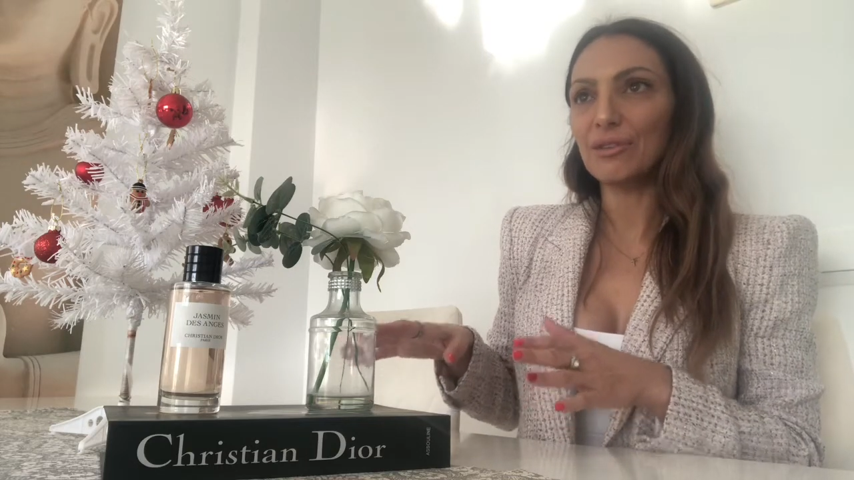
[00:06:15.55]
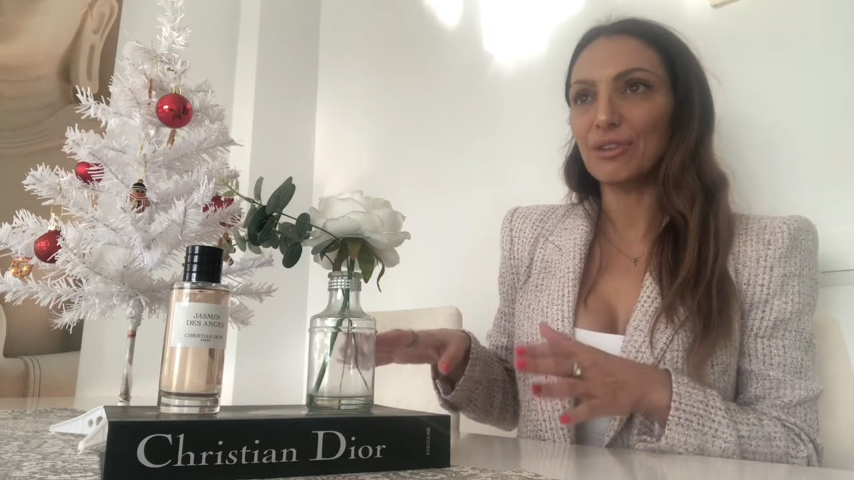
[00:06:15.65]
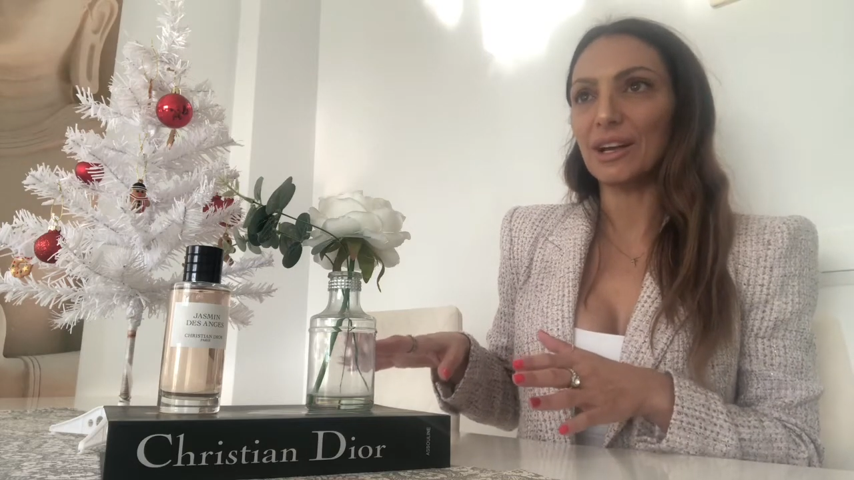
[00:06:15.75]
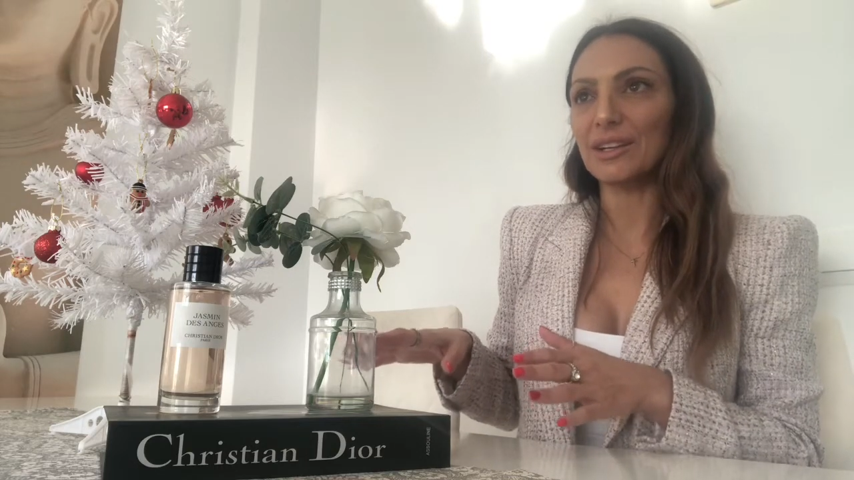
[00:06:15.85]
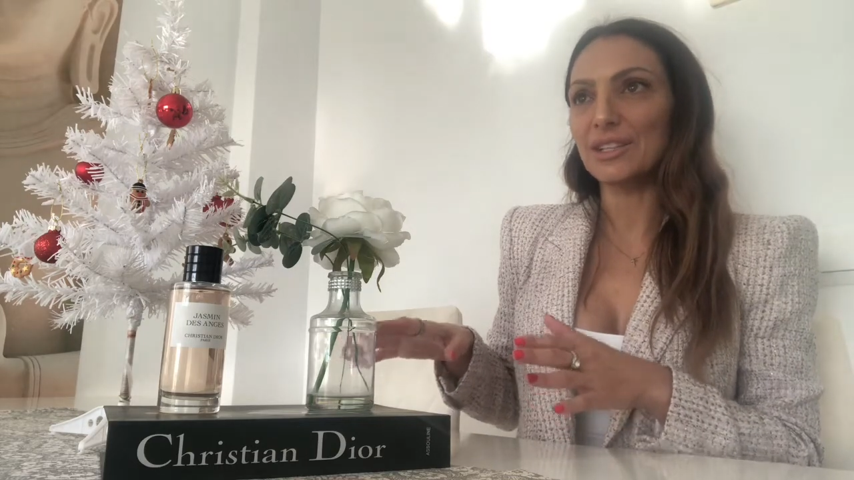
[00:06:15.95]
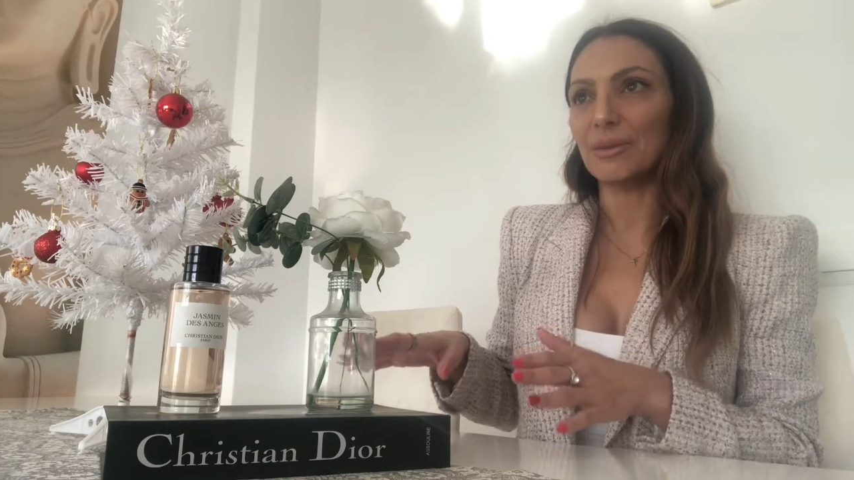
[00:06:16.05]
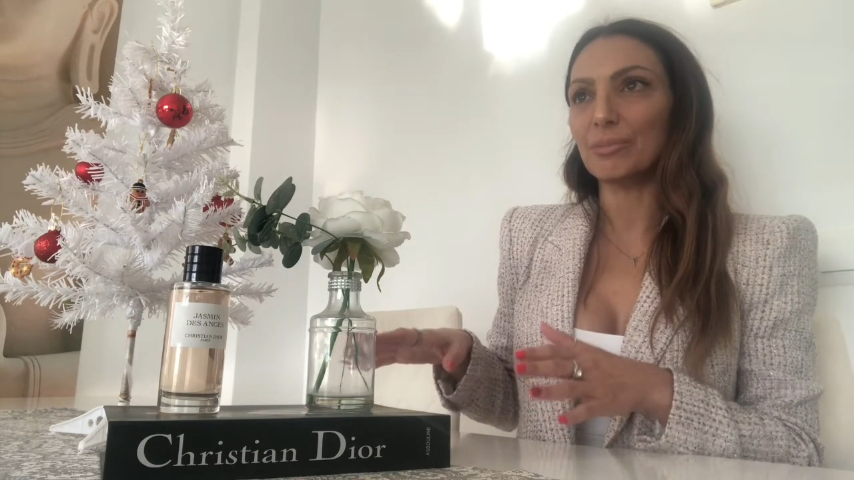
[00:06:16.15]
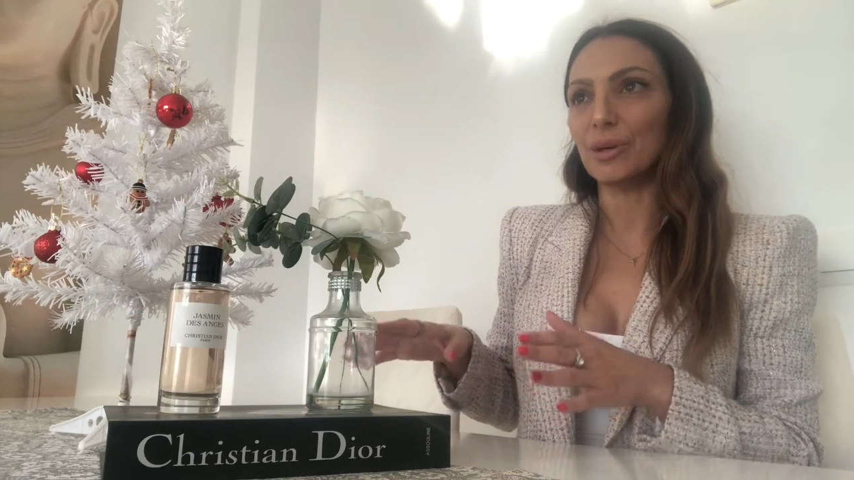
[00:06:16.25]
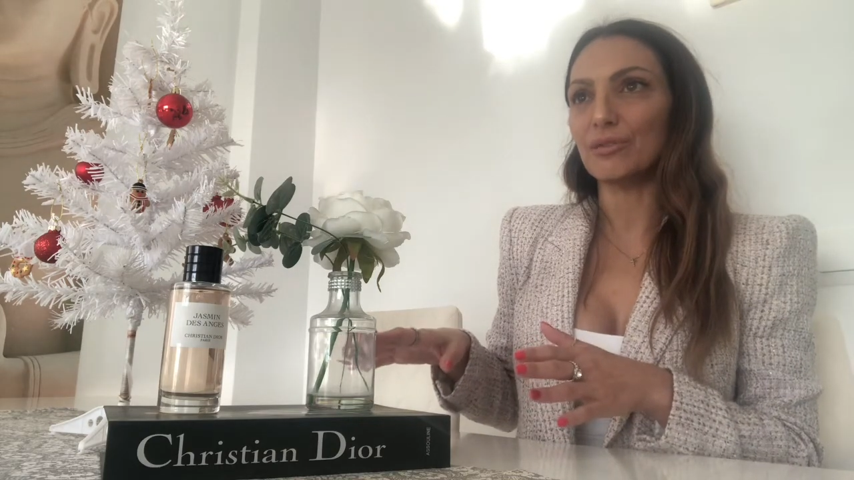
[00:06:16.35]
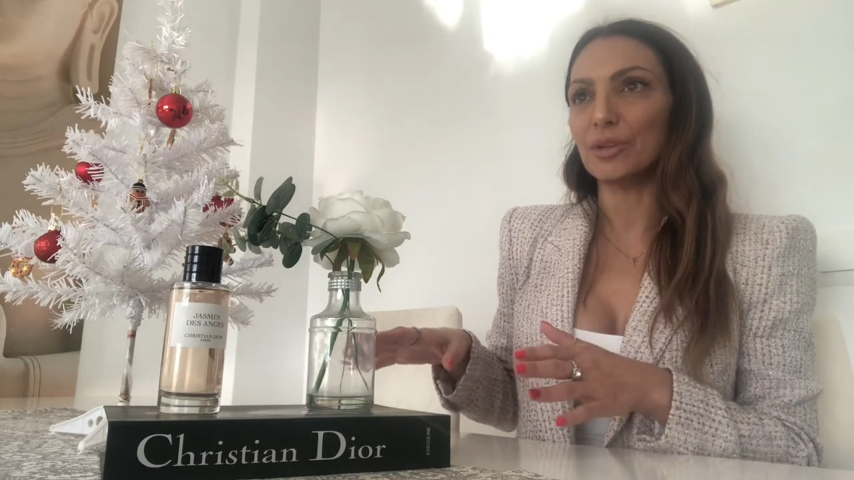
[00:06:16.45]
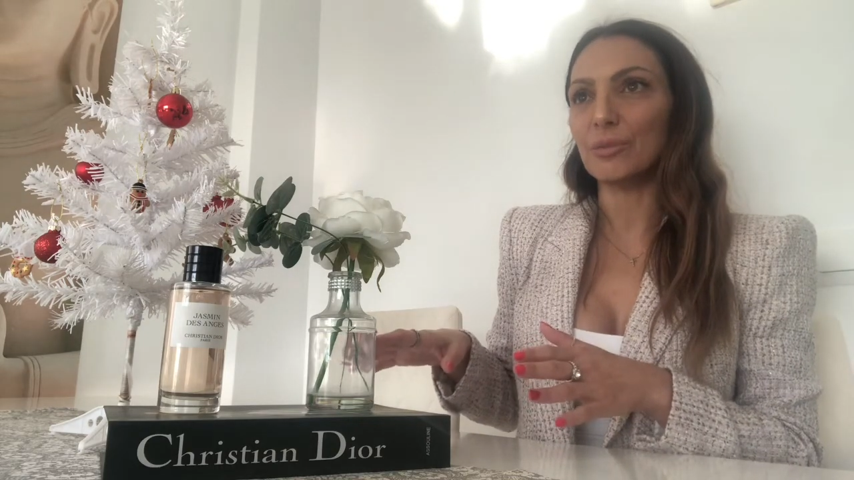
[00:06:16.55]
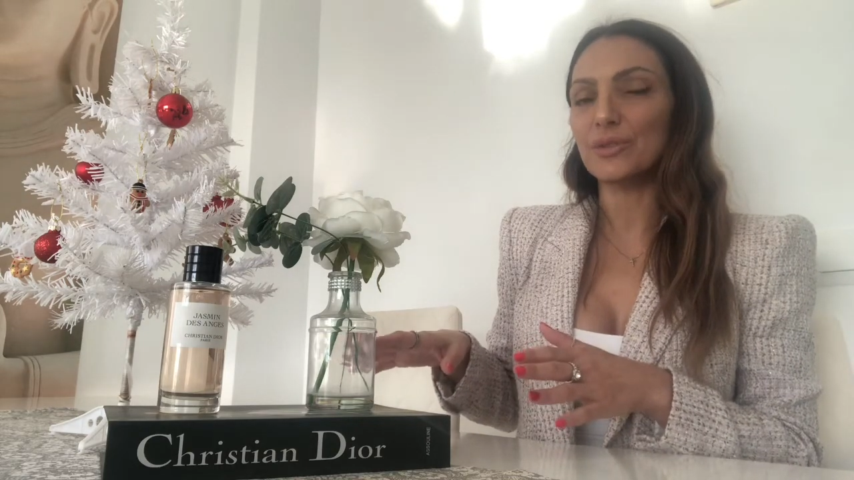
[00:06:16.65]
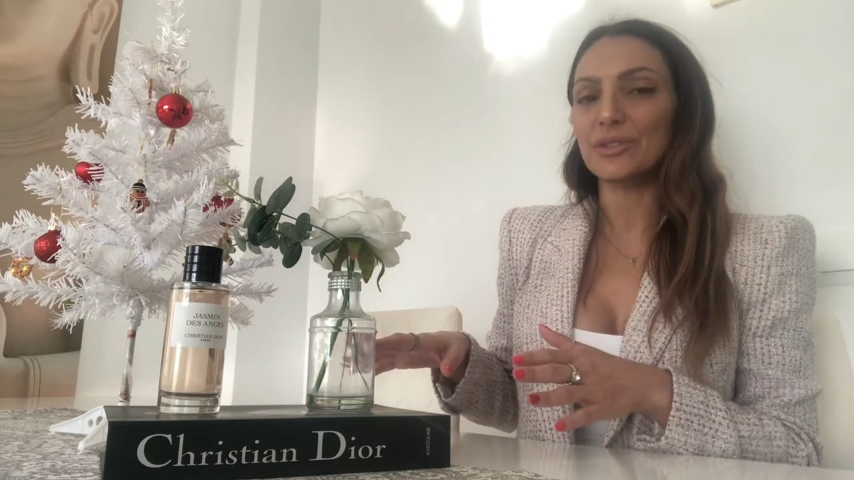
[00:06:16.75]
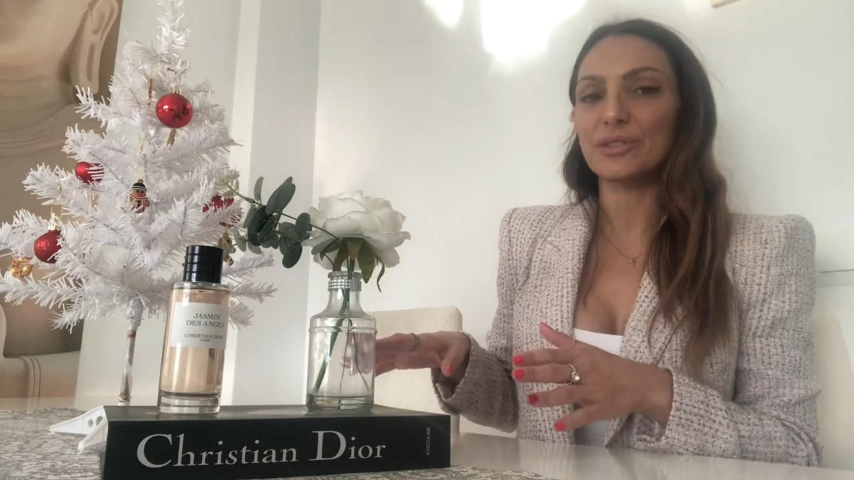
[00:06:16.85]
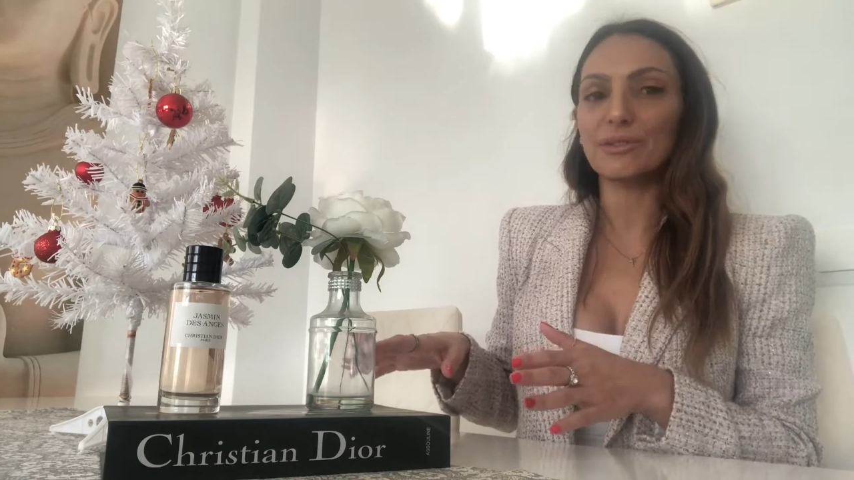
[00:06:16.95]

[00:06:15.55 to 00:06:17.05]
find some perfumes